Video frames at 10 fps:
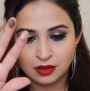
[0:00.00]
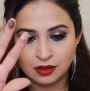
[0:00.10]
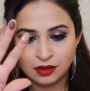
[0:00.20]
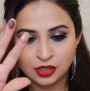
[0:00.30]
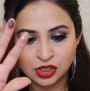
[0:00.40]

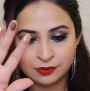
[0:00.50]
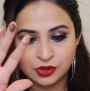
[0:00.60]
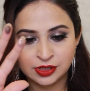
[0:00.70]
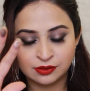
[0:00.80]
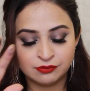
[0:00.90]
The
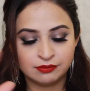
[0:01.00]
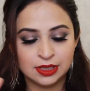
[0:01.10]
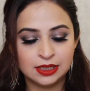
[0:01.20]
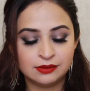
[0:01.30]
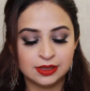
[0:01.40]
shimmers are
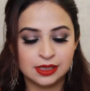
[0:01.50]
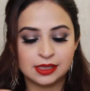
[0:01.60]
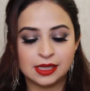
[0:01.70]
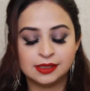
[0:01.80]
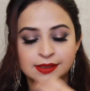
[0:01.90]
really
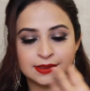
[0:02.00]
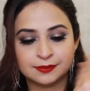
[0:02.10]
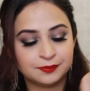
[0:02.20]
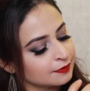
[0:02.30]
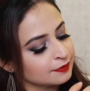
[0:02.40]
nice.